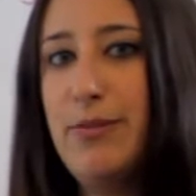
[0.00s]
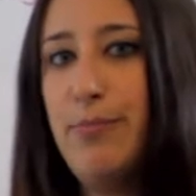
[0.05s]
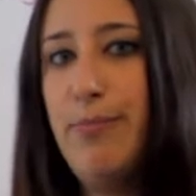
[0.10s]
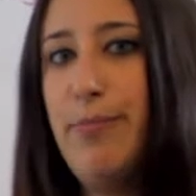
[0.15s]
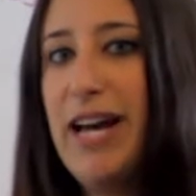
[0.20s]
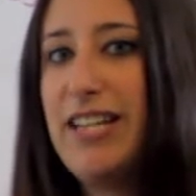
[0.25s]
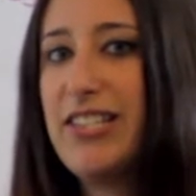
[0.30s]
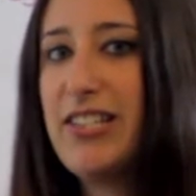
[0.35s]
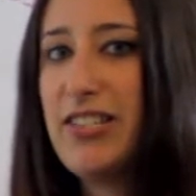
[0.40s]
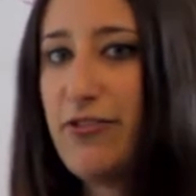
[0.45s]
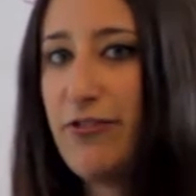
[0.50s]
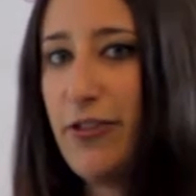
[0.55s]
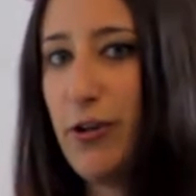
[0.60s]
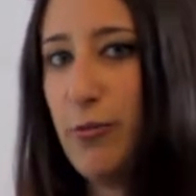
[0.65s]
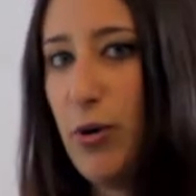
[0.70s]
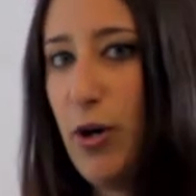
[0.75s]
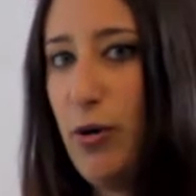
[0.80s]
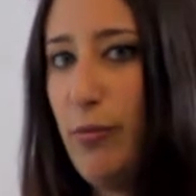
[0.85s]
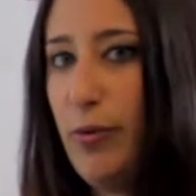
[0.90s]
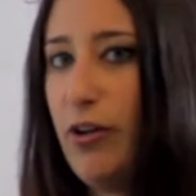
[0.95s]
best for
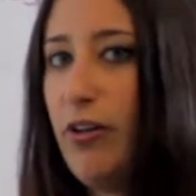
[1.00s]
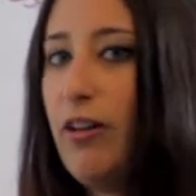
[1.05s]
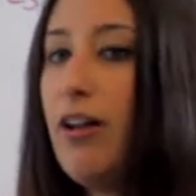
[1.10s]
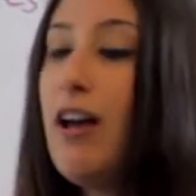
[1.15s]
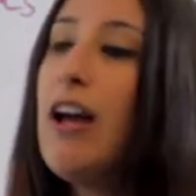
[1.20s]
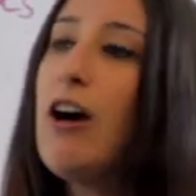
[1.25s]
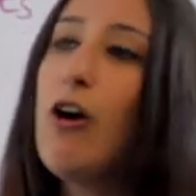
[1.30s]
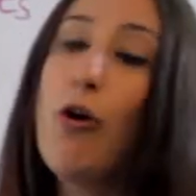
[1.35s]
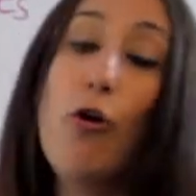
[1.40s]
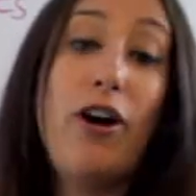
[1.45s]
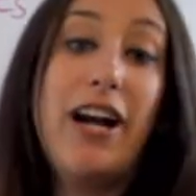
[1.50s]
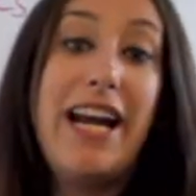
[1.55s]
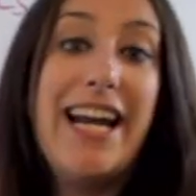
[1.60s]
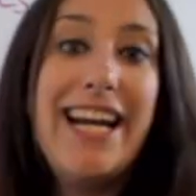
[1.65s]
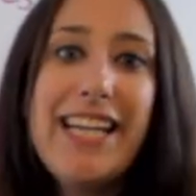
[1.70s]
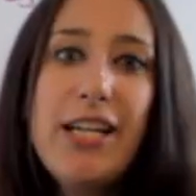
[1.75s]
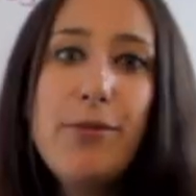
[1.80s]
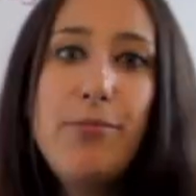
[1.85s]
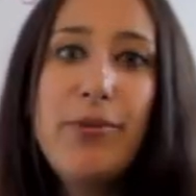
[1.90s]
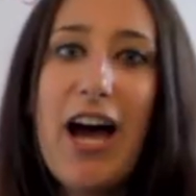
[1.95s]
mobile, or
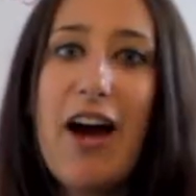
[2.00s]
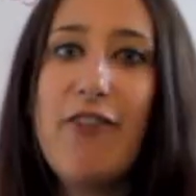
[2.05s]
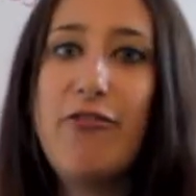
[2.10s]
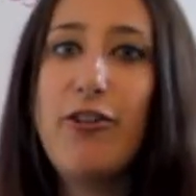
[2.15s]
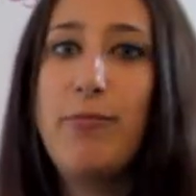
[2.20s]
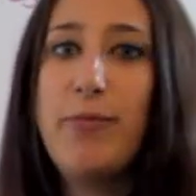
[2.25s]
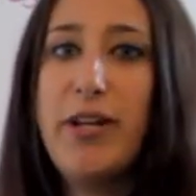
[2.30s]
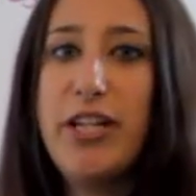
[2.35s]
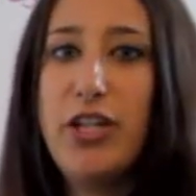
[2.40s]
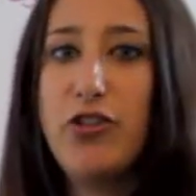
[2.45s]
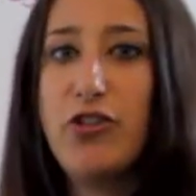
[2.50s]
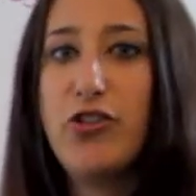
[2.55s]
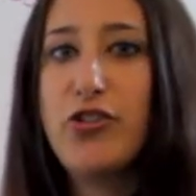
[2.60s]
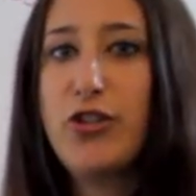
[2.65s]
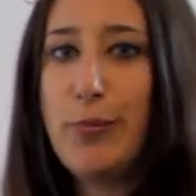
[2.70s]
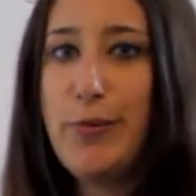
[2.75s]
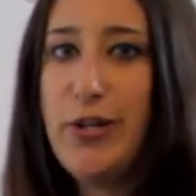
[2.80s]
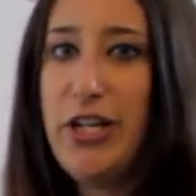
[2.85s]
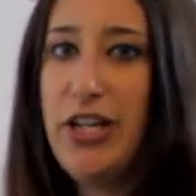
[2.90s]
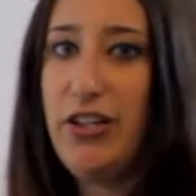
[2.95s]
any platform that you're
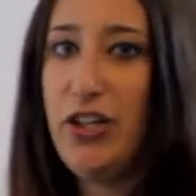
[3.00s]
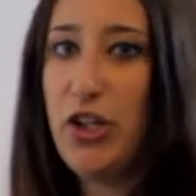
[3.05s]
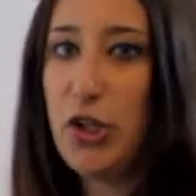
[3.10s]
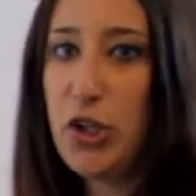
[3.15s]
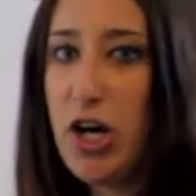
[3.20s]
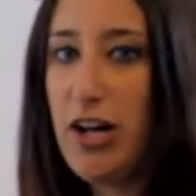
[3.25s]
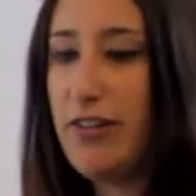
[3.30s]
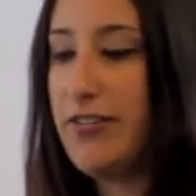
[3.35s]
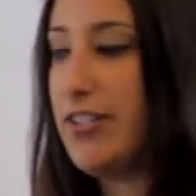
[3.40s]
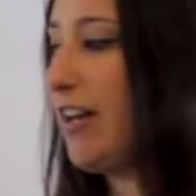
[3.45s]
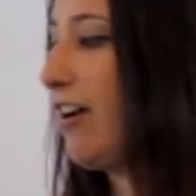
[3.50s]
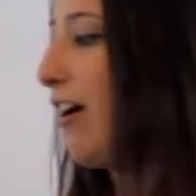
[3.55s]
distributing your content